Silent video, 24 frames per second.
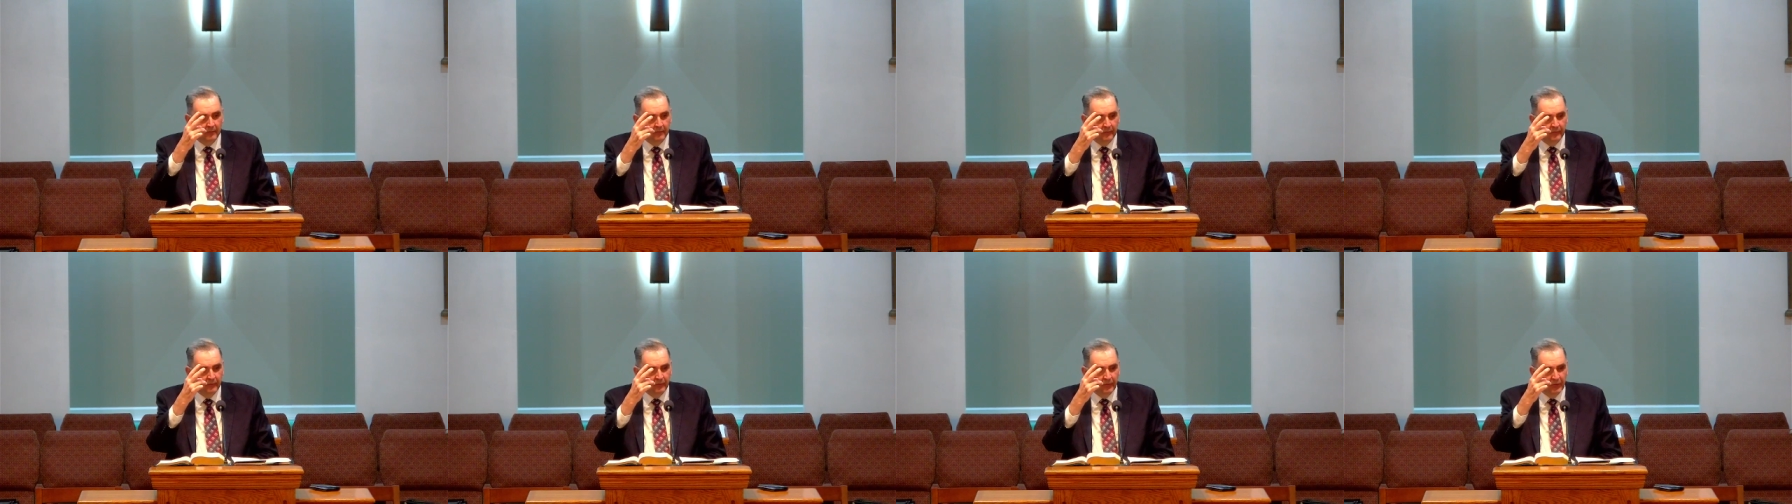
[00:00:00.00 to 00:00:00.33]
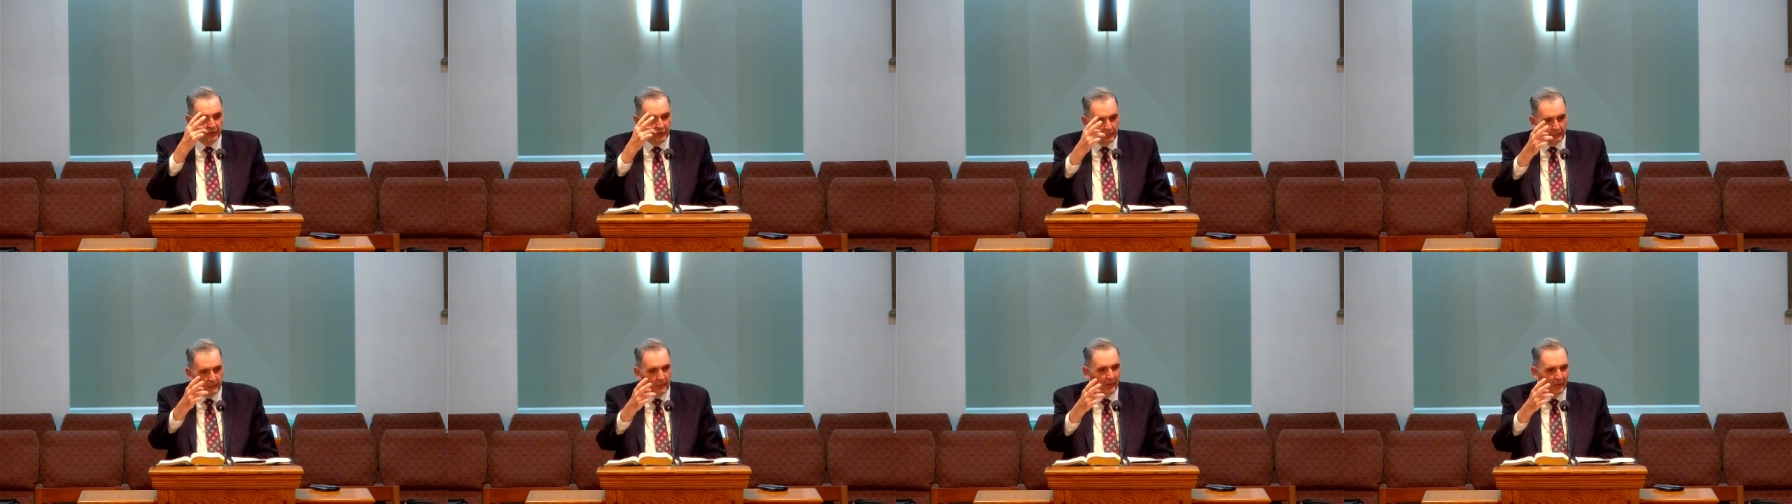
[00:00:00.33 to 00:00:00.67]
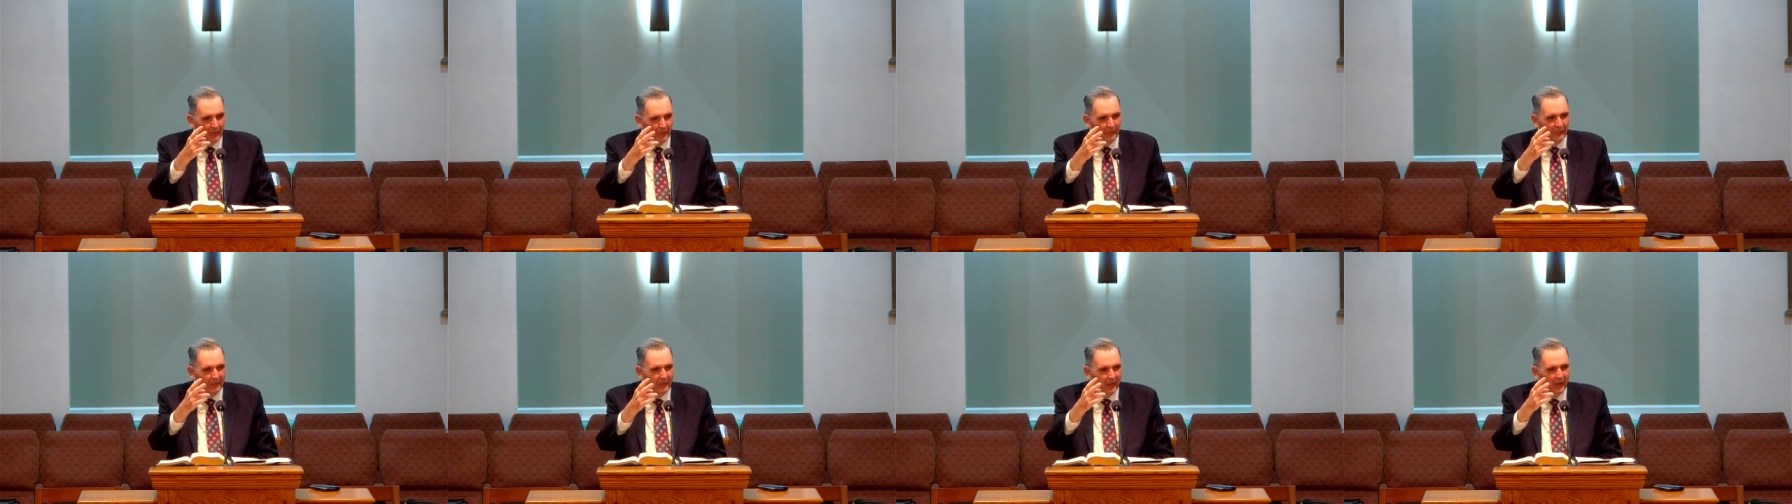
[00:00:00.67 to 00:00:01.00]
the Spirit
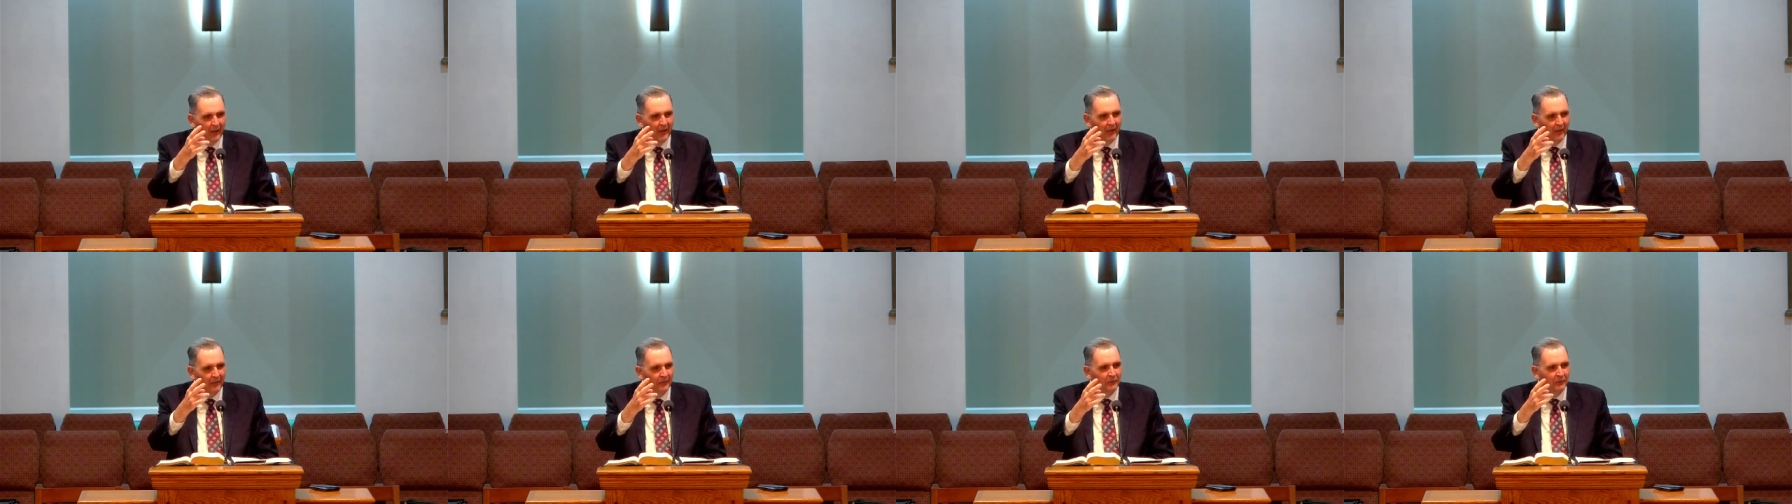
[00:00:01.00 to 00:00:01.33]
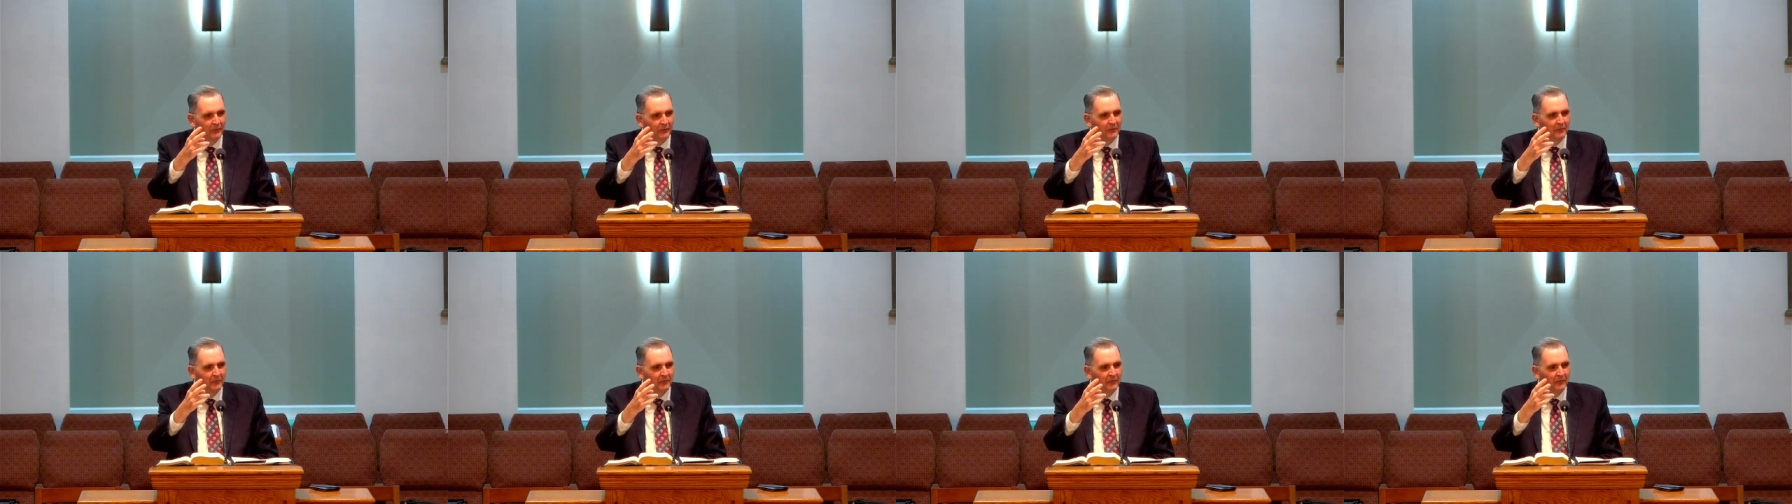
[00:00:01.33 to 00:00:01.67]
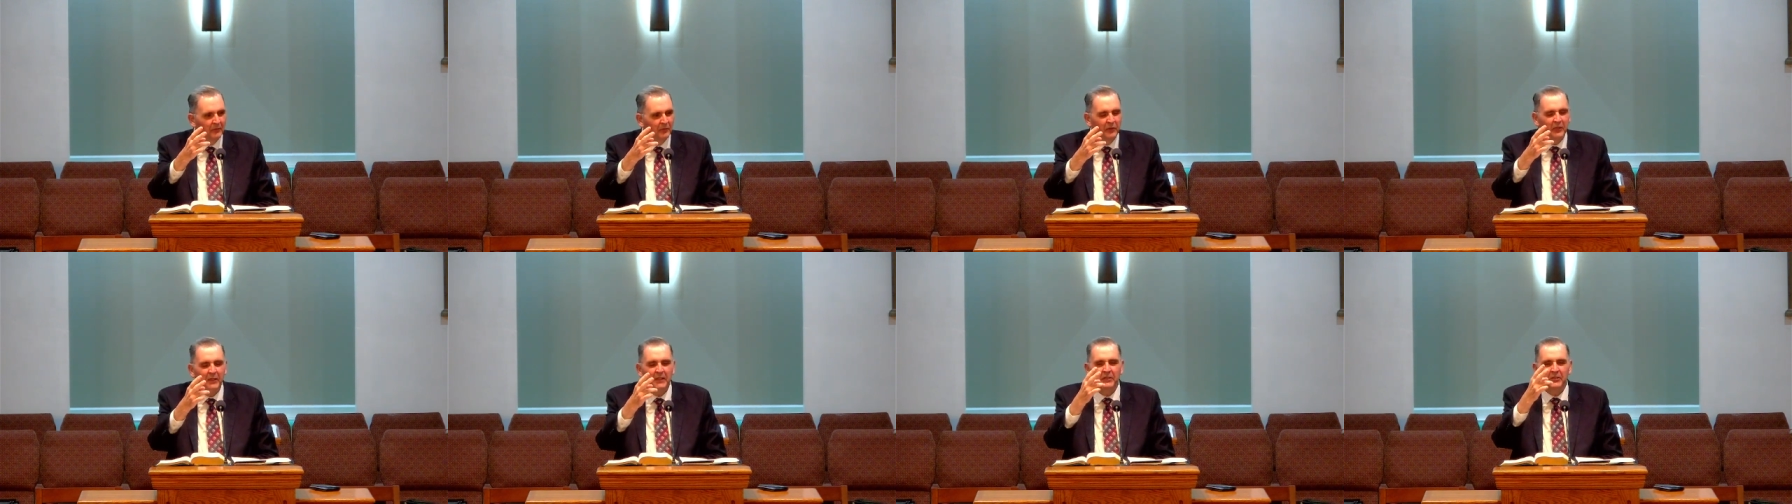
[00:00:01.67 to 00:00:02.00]
of God,
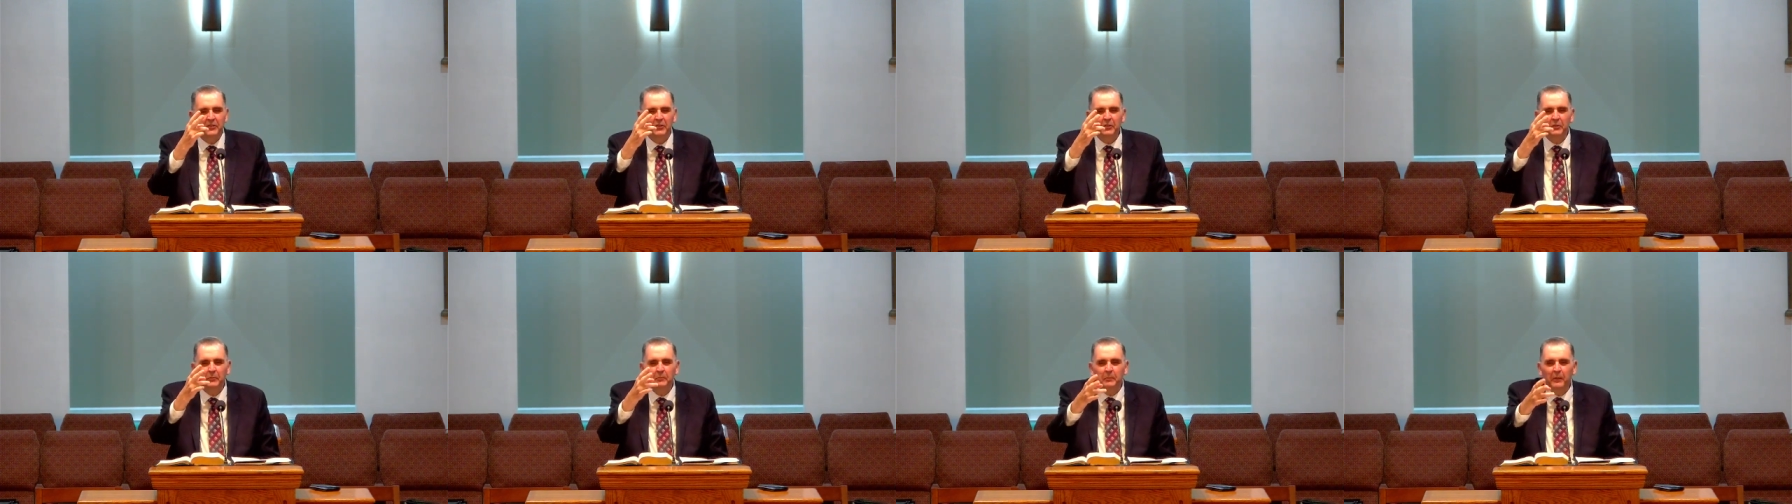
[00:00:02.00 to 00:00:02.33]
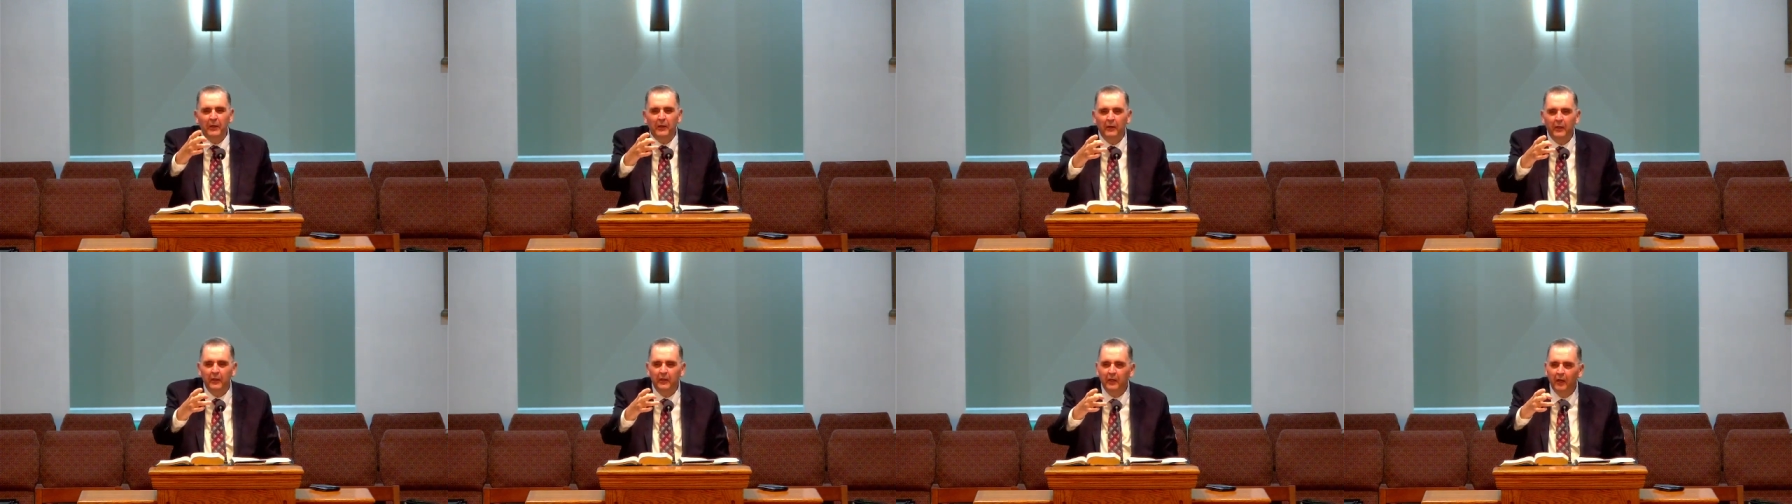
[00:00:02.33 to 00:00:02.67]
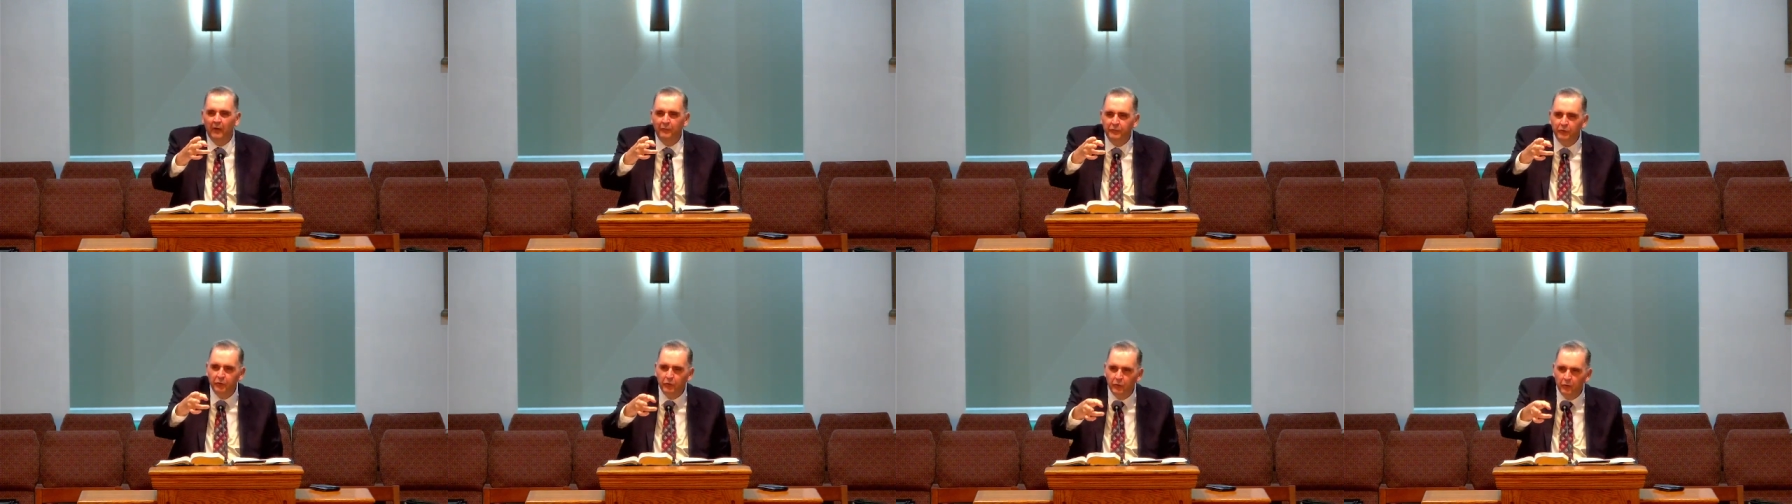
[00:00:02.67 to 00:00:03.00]
the Spirit
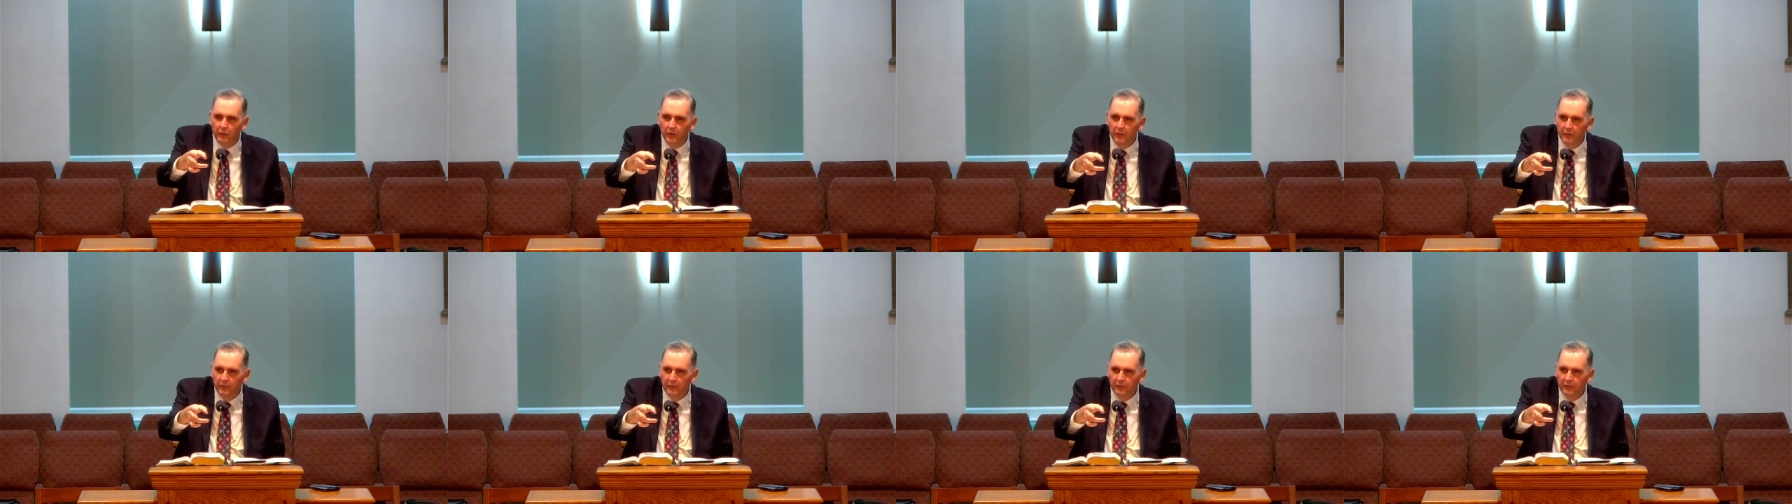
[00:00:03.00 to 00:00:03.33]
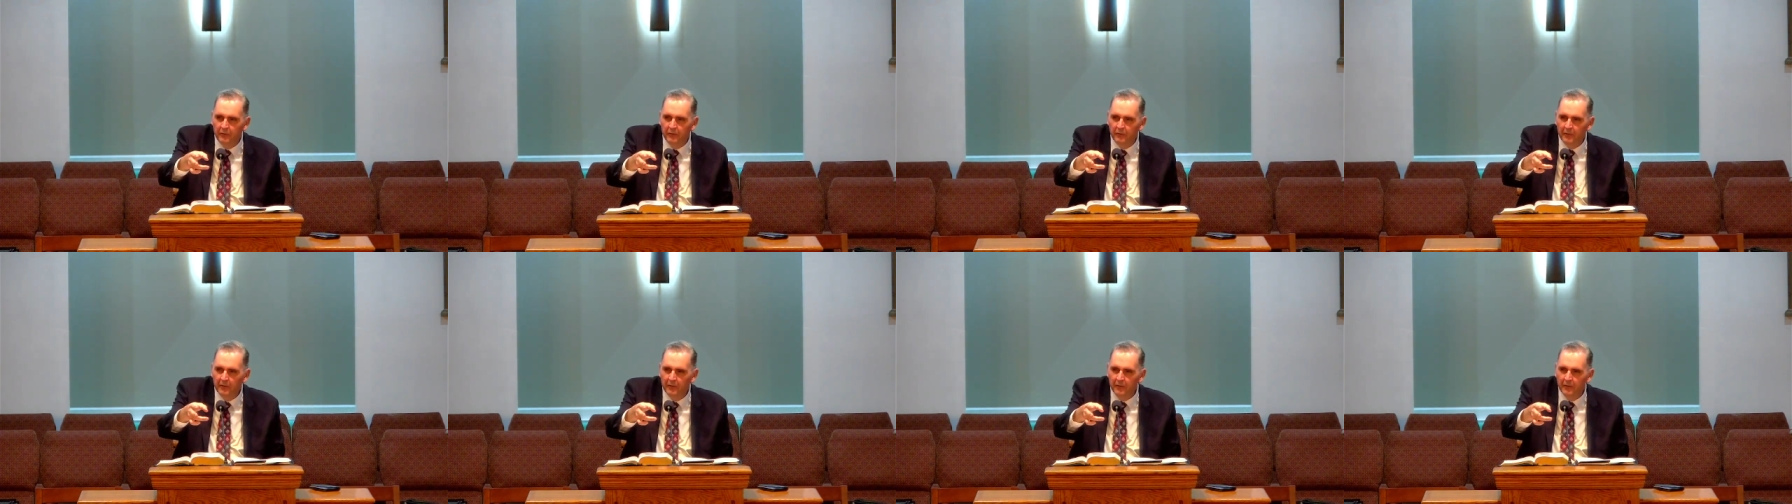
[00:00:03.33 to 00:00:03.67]
of truth,